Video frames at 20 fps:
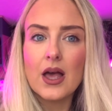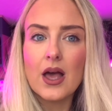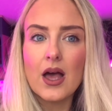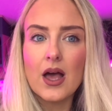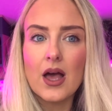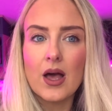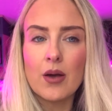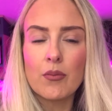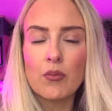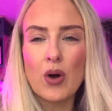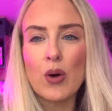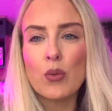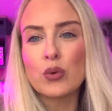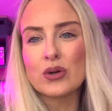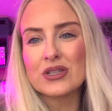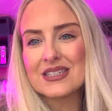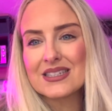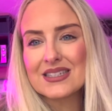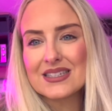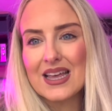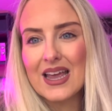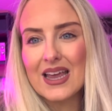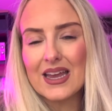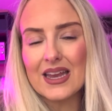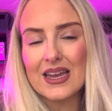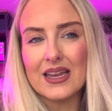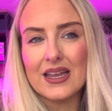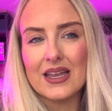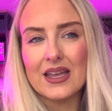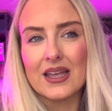Um, what I would
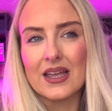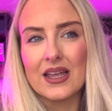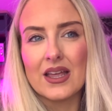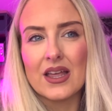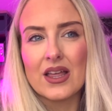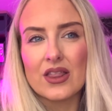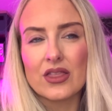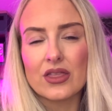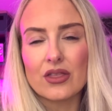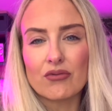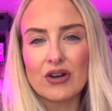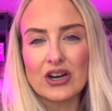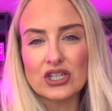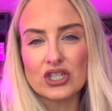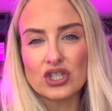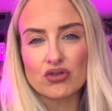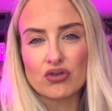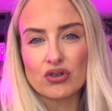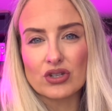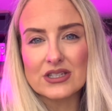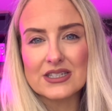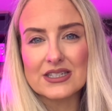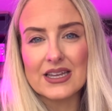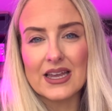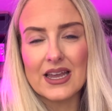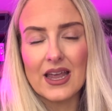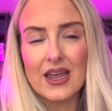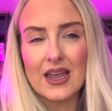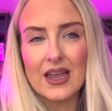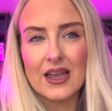say, the restaurants
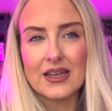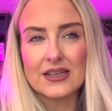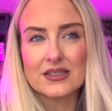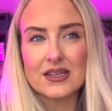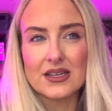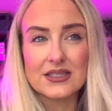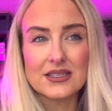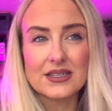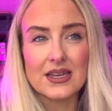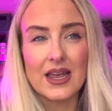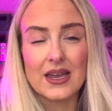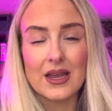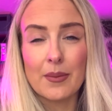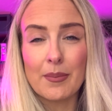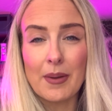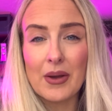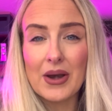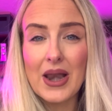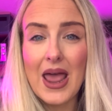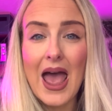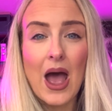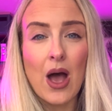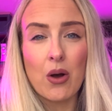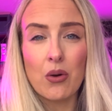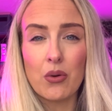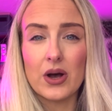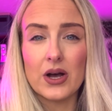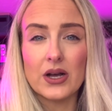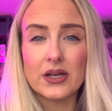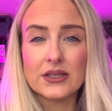here, it does take about an
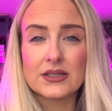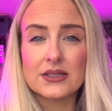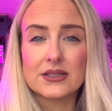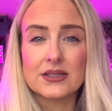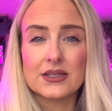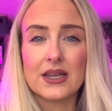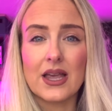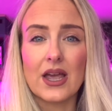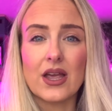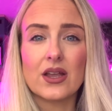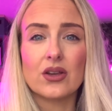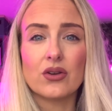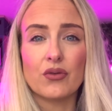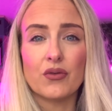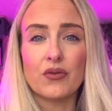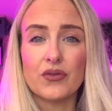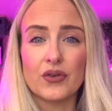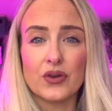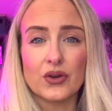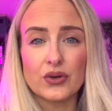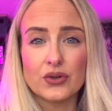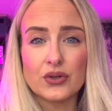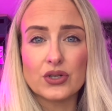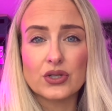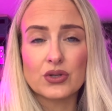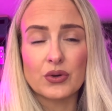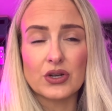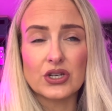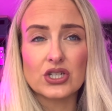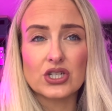hour to get your
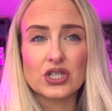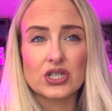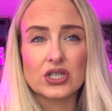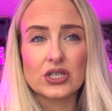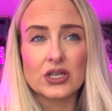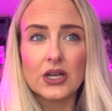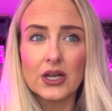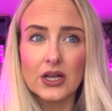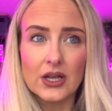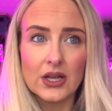food, which